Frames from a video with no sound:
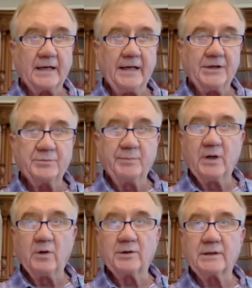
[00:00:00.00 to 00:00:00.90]
Each
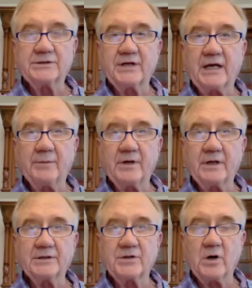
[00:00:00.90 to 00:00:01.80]
builder, it seemed
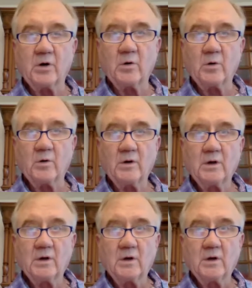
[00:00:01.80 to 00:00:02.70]
as though
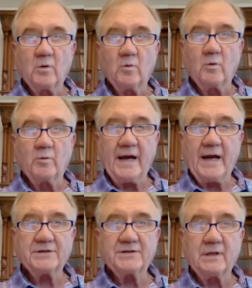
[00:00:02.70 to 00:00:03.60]
when we
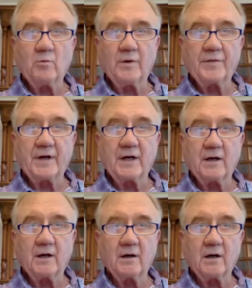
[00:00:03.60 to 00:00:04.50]
asked them what
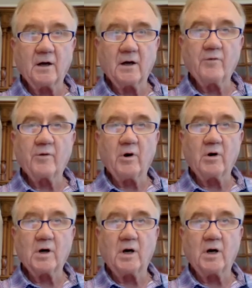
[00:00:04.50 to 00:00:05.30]
their overall